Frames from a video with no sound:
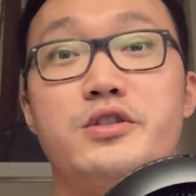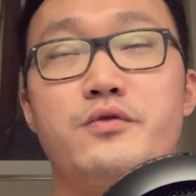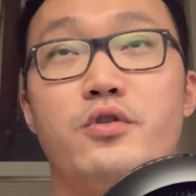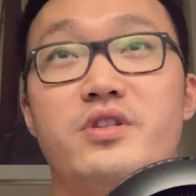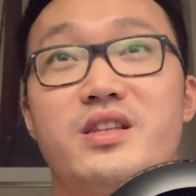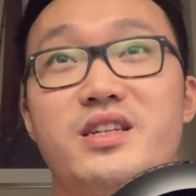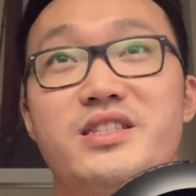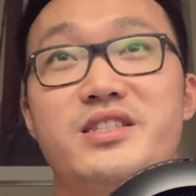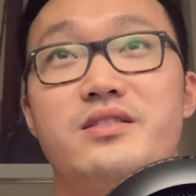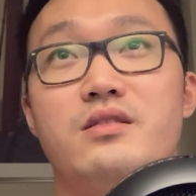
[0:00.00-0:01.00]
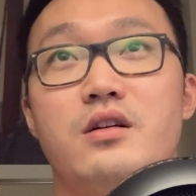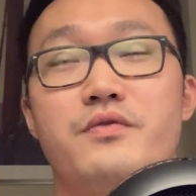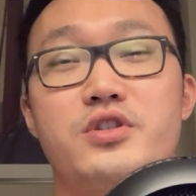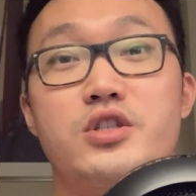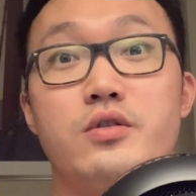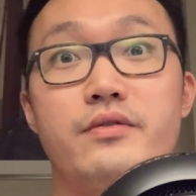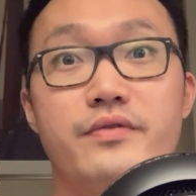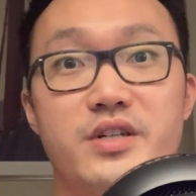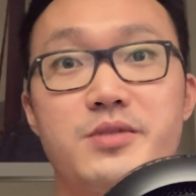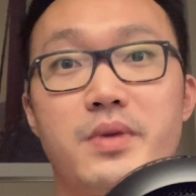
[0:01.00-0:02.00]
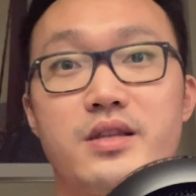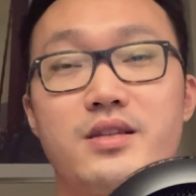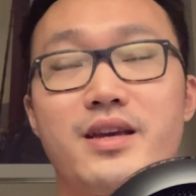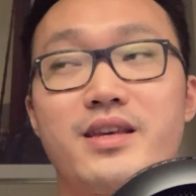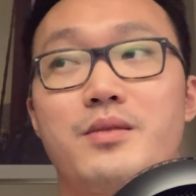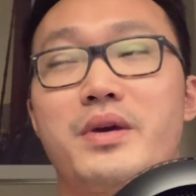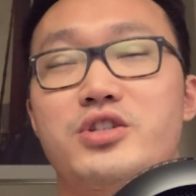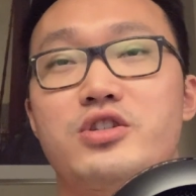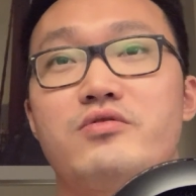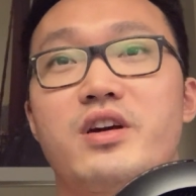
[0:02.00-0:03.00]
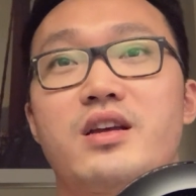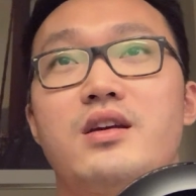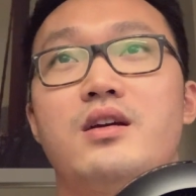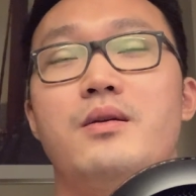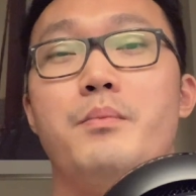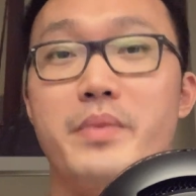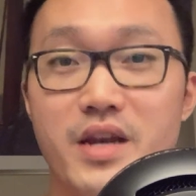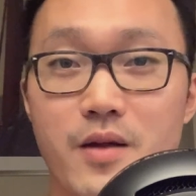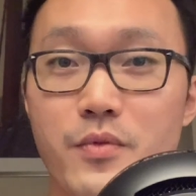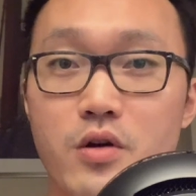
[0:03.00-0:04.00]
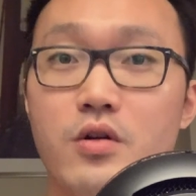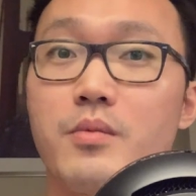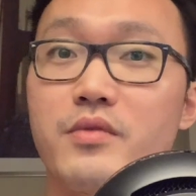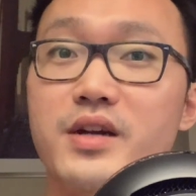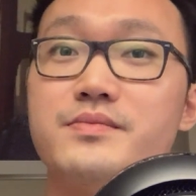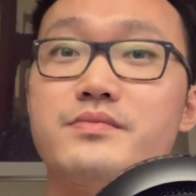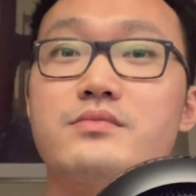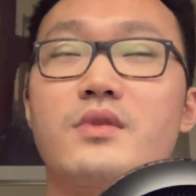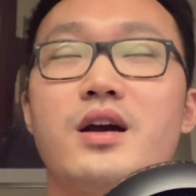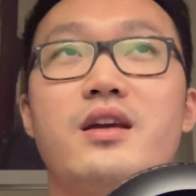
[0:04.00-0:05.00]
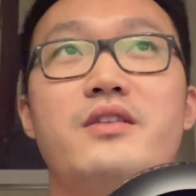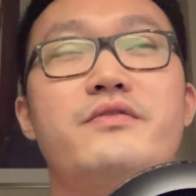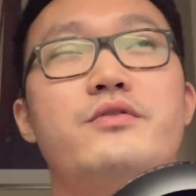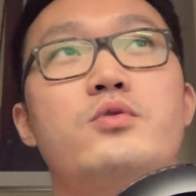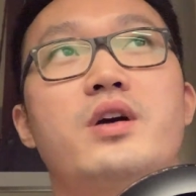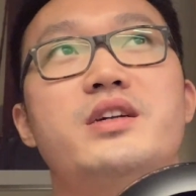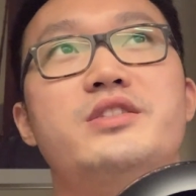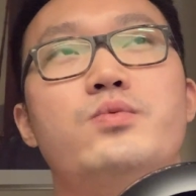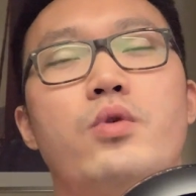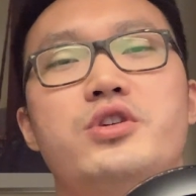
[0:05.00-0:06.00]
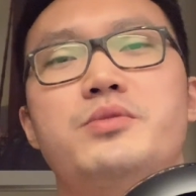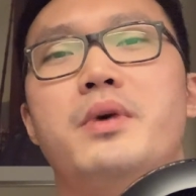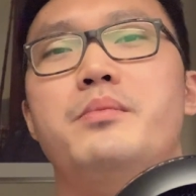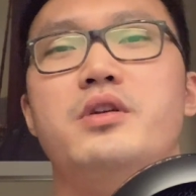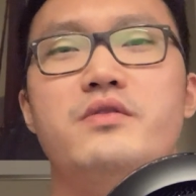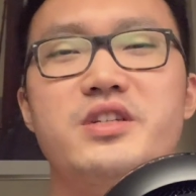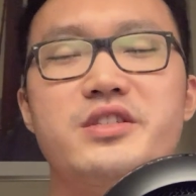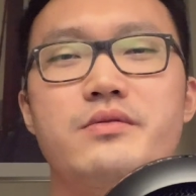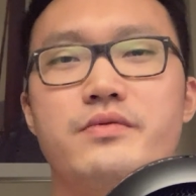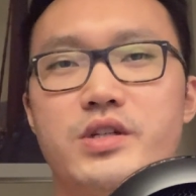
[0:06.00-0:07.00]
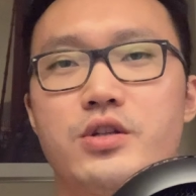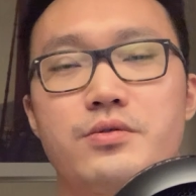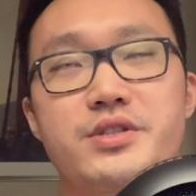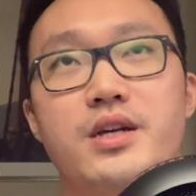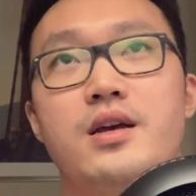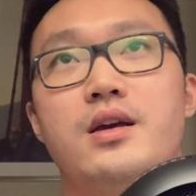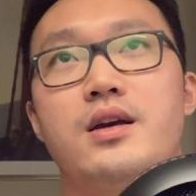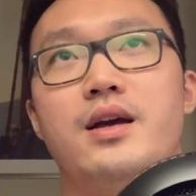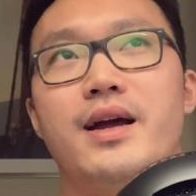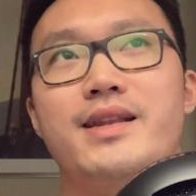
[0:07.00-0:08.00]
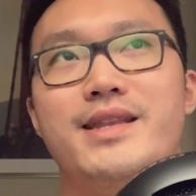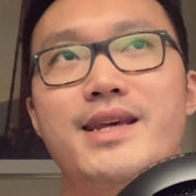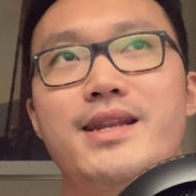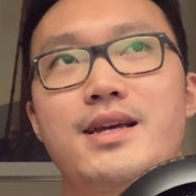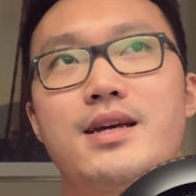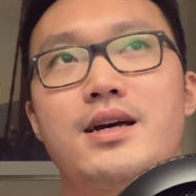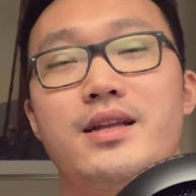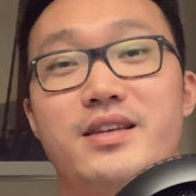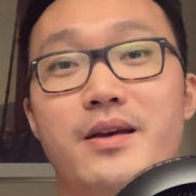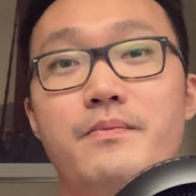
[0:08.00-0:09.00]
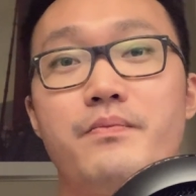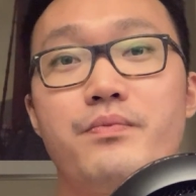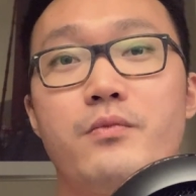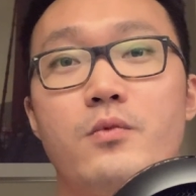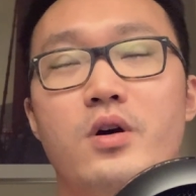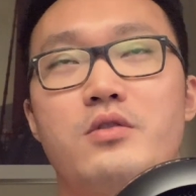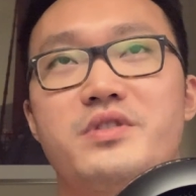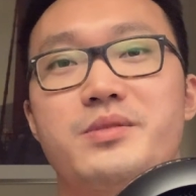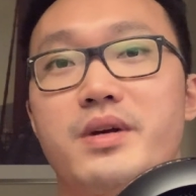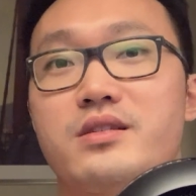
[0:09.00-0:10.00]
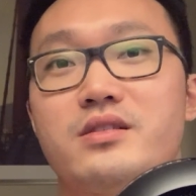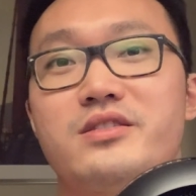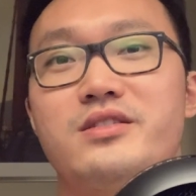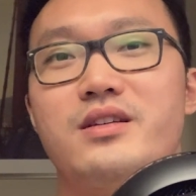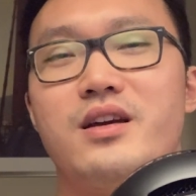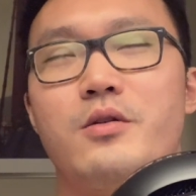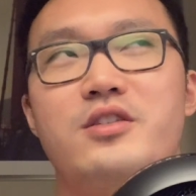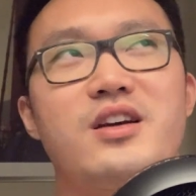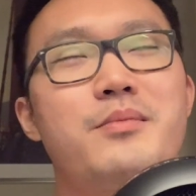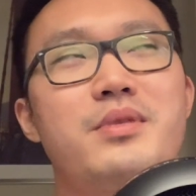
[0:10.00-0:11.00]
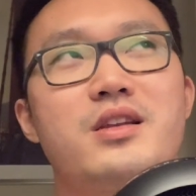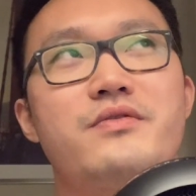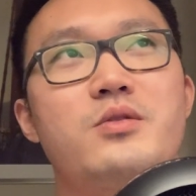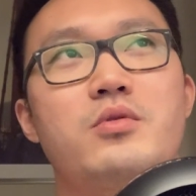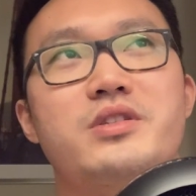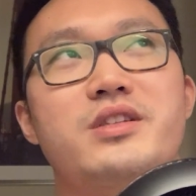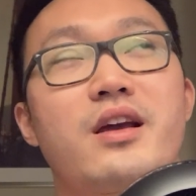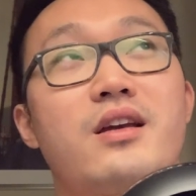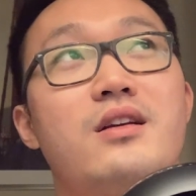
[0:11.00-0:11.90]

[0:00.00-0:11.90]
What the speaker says: for this official first method that he mentioned, right, medium.com, right, if you guys watched my previous videos, I did attempt one of his methods. I believe it was like,